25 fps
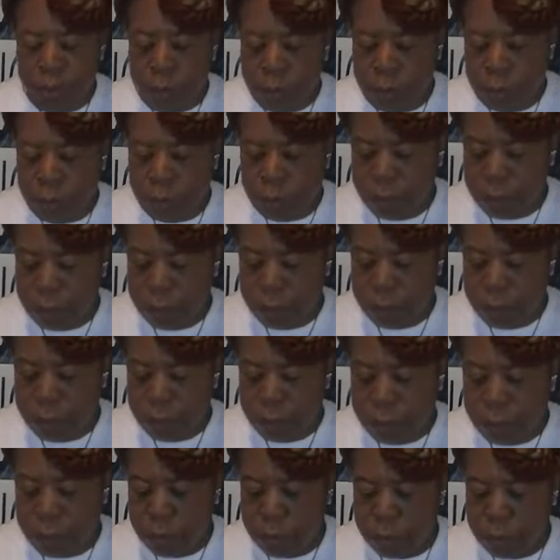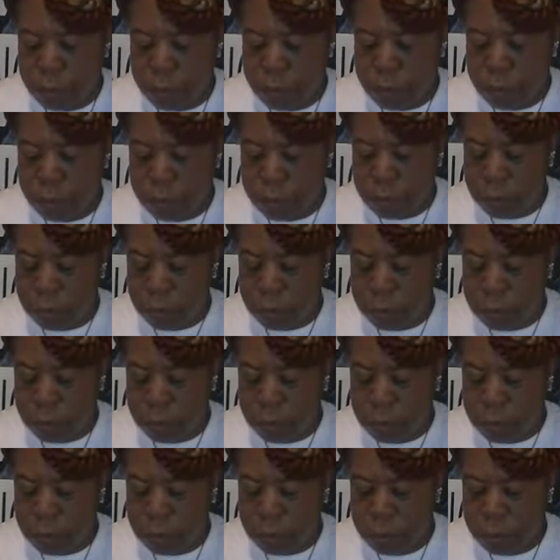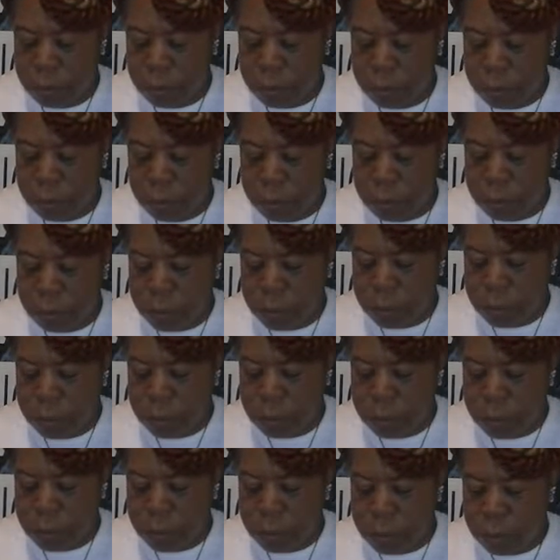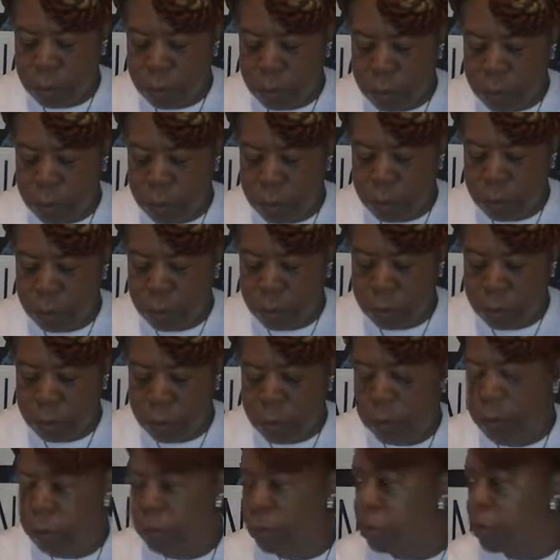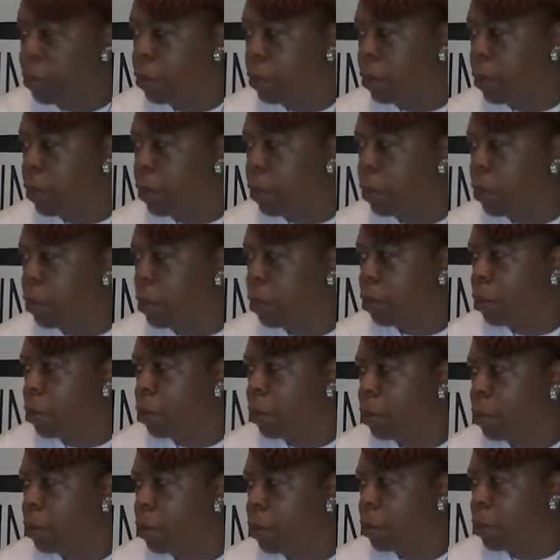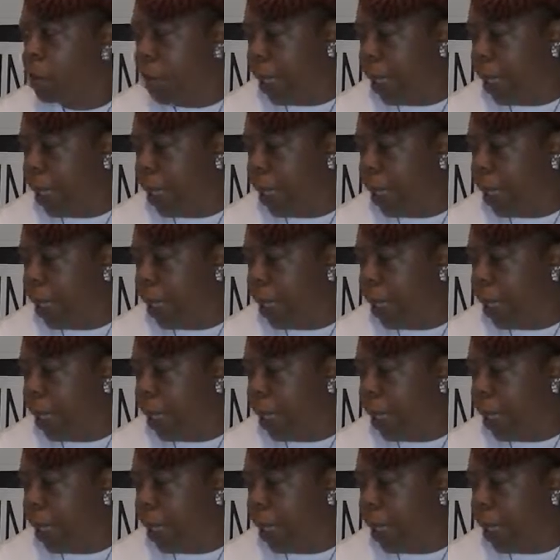Superstars was canceled, along with 10 other WWF Superstars.